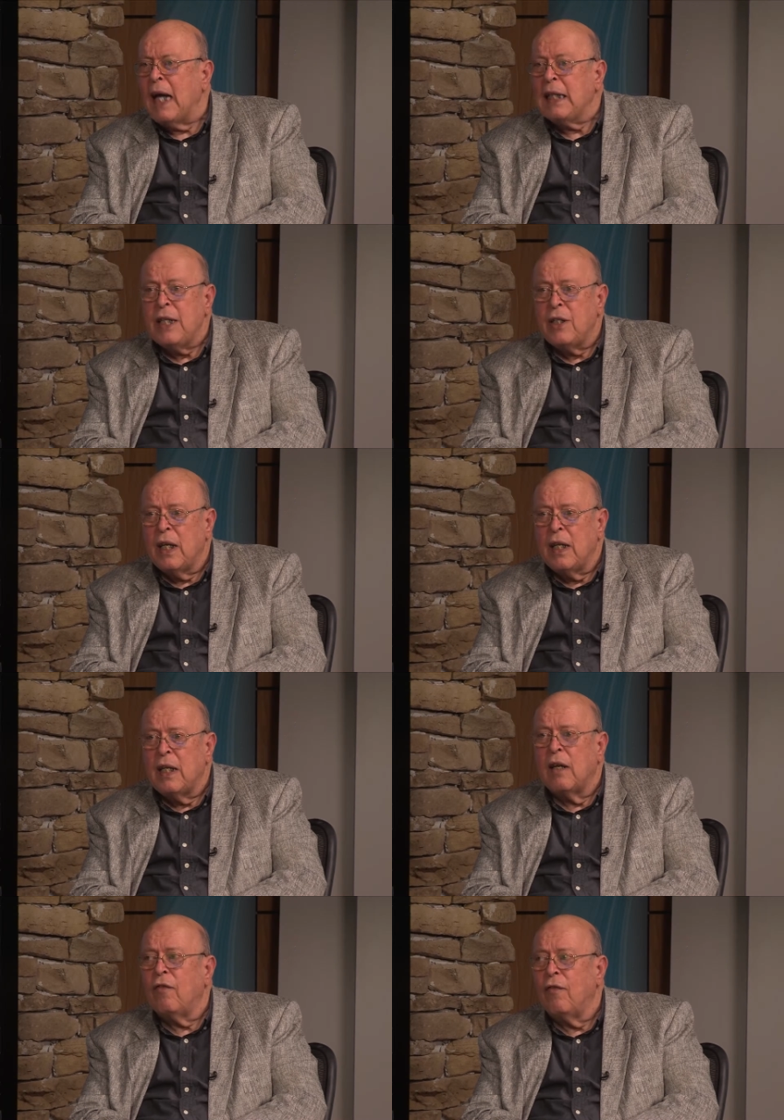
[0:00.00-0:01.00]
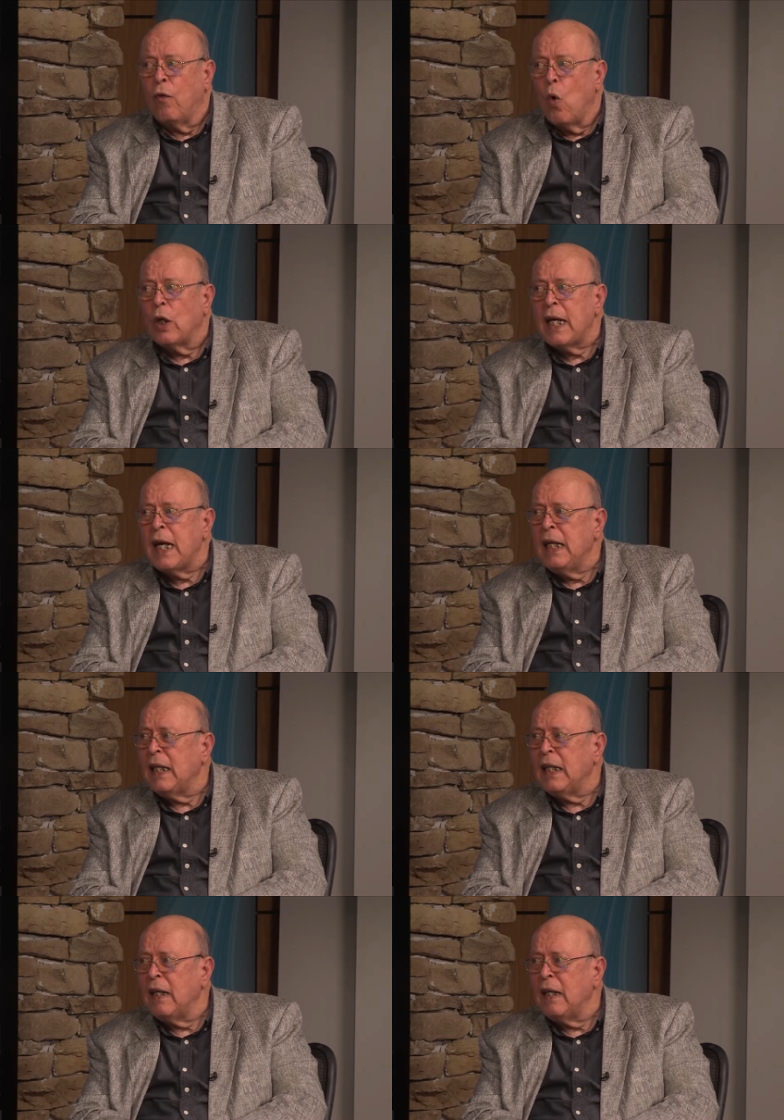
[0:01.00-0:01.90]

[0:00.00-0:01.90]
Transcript: I listed uh, 40